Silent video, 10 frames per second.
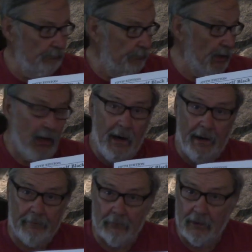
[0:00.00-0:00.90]

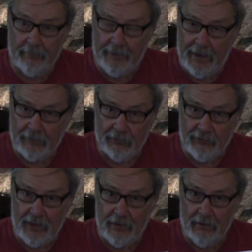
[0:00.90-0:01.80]
beyond what I've had to
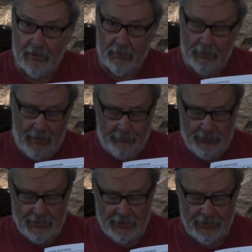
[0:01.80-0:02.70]
say here about
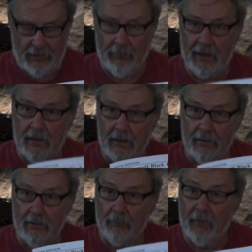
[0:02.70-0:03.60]
positioning bait
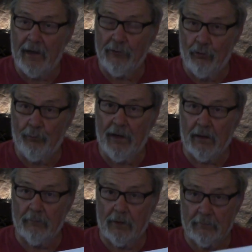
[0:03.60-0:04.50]
in my new
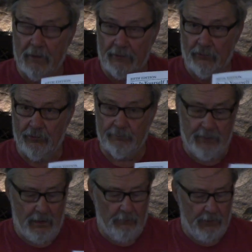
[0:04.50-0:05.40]
bear book, my newest
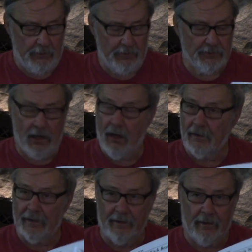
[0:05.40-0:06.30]
bear book. It's all
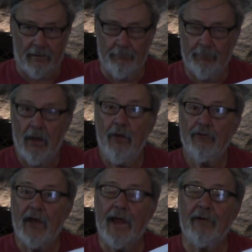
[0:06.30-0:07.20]
in there.
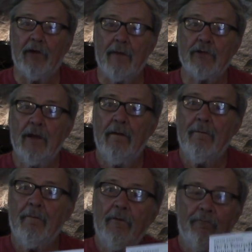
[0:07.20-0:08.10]
Diagram.
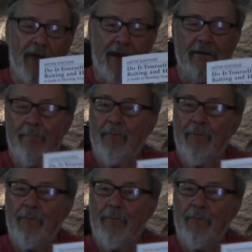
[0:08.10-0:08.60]
In fact,